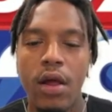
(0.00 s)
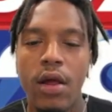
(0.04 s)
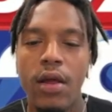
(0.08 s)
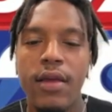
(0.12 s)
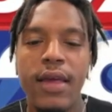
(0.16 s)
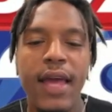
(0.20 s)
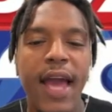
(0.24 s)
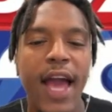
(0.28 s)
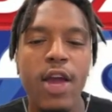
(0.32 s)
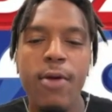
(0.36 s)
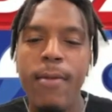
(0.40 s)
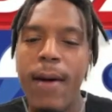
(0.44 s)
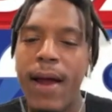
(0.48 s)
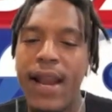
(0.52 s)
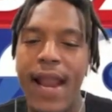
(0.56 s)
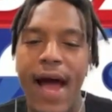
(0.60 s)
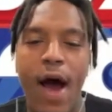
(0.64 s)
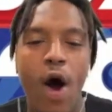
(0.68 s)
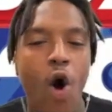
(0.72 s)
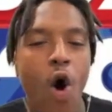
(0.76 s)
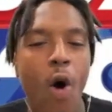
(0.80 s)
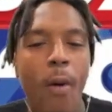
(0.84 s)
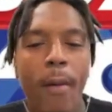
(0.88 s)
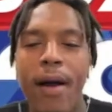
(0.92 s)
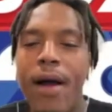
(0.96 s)
Yeah, you better
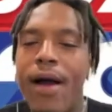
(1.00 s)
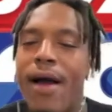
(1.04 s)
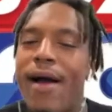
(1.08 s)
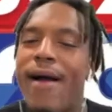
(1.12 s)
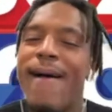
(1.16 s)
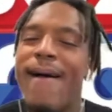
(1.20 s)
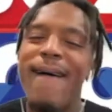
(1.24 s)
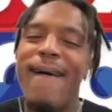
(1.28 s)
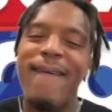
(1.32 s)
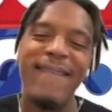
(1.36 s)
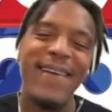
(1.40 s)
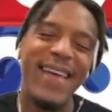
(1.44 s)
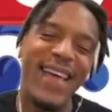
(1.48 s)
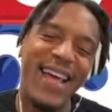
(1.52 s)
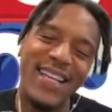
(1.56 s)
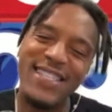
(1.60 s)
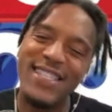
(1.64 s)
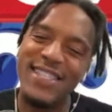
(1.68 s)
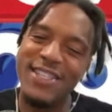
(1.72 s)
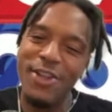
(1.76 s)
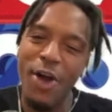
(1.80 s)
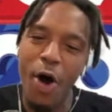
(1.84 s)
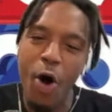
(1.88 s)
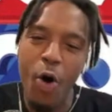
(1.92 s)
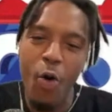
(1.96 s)
not hope. It's
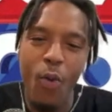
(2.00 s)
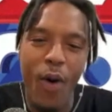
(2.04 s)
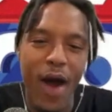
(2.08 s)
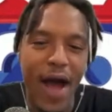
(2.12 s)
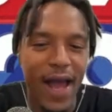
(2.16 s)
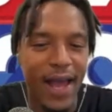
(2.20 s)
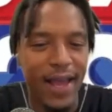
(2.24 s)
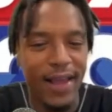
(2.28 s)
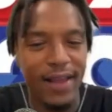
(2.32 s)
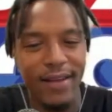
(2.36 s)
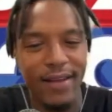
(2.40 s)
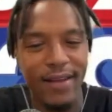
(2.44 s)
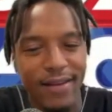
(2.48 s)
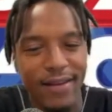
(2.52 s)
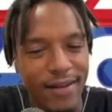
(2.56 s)
no way.